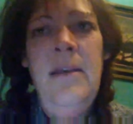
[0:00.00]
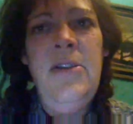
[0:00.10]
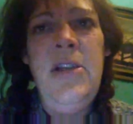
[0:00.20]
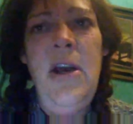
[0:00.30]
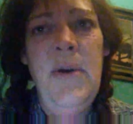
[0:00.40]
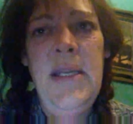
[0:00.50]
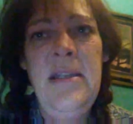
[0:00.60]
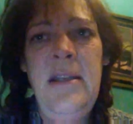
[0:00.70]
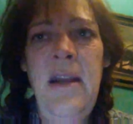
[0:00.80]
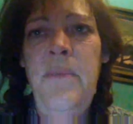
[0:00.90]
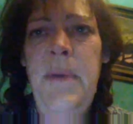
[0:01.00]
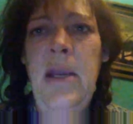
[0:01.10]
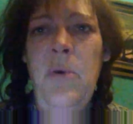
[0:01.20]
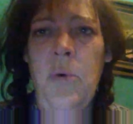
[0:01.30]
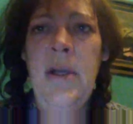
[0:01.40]
So instead of
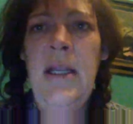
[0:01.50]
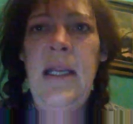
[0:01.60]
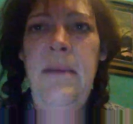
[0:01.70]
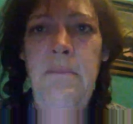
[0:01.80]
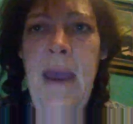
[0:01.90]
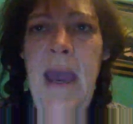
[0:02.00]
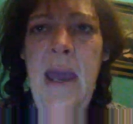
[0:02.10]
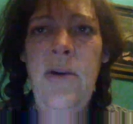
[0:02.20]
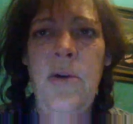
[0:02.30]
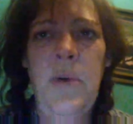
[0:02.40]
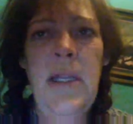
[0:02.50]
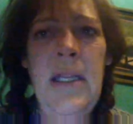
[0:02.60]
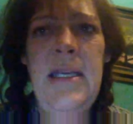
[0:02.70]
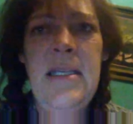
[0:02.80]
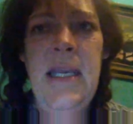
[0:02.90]
being really mad or
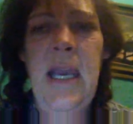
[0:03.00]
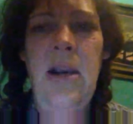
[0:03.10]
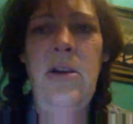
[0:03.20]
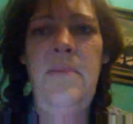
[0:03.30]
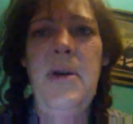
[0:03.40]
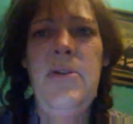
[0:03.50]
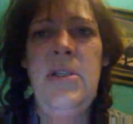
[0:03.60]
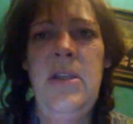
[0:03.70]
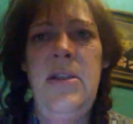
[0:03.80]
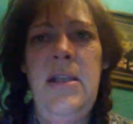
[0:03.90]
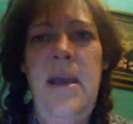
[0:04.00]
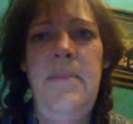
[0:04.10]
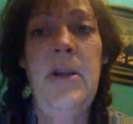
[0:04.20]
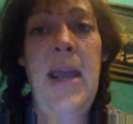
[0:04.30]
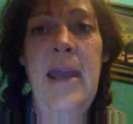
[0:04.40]
really scared, most of the time
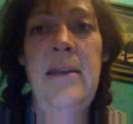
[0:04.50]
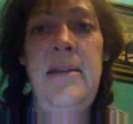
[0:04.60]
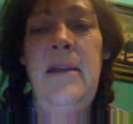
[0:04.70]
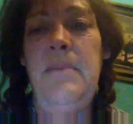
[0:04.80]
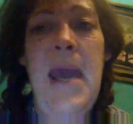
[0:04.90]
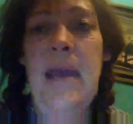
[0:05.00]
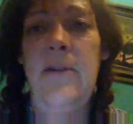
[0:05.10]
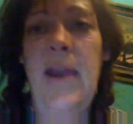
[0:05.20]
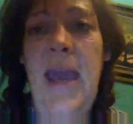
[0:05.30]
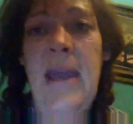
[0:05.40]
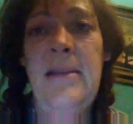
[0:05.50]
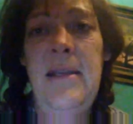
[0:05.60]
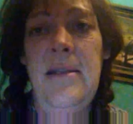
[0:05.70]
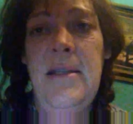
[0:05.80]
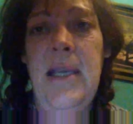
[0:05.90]
they're acting mad or
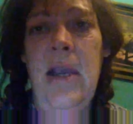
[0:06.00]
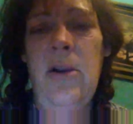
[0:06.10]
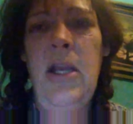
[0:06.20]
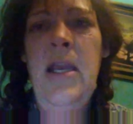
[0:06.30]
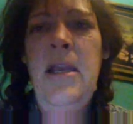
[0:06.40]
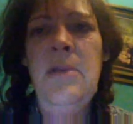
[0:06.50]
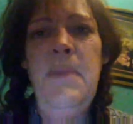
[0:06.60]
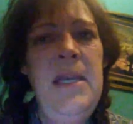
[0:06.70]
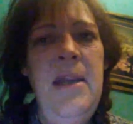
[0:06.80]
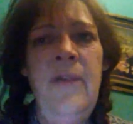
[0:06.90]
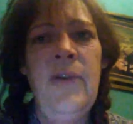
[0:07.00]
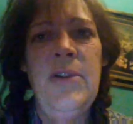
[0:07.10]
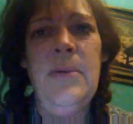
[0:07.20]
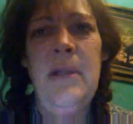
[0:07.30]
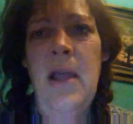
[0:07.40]
acting scared. Big
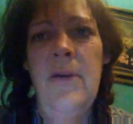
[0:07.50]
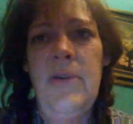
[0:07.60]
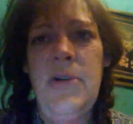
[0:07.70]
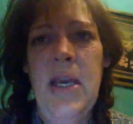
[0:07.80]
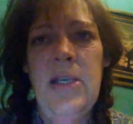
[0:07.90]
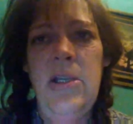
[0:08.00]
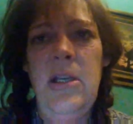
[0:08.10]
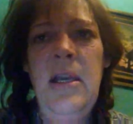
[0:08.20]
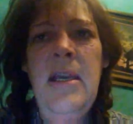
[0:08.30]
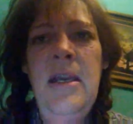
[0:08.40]
difference with law of attraction.